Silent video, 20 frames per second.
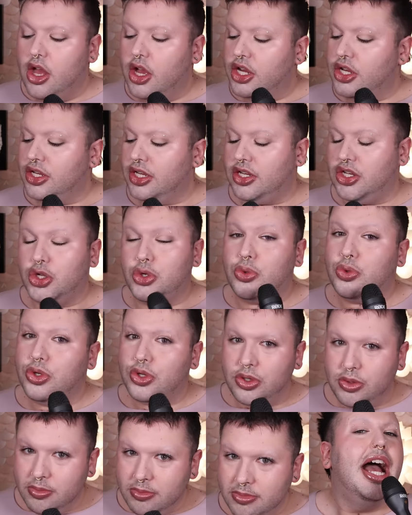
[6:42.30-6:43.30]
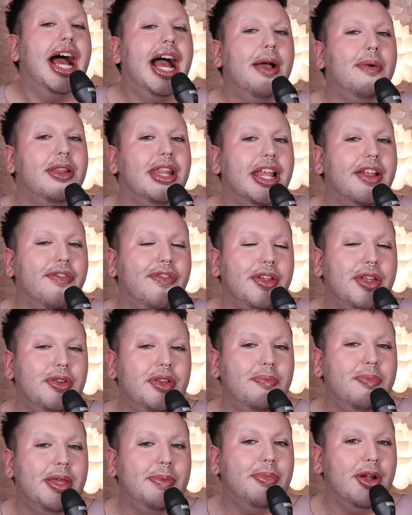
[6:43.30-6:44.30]
Shroom, I would like for you to
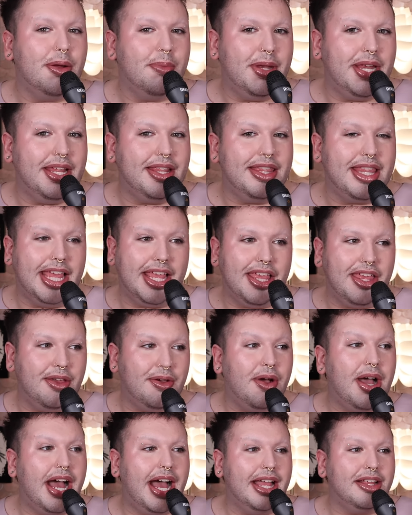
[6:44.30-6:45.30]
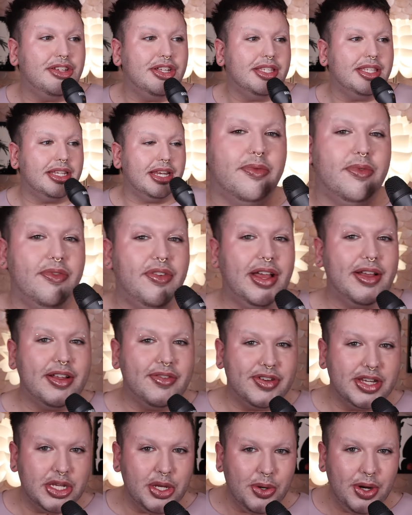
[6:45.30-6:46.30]
be permanent. Thank you. I just, uh,
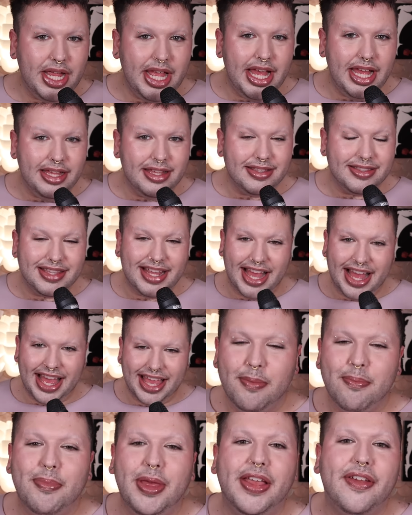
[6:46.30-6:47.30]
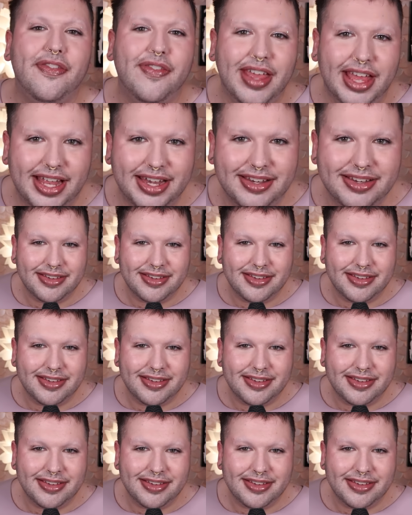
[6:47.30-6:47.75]
Victoria, hi, big fan,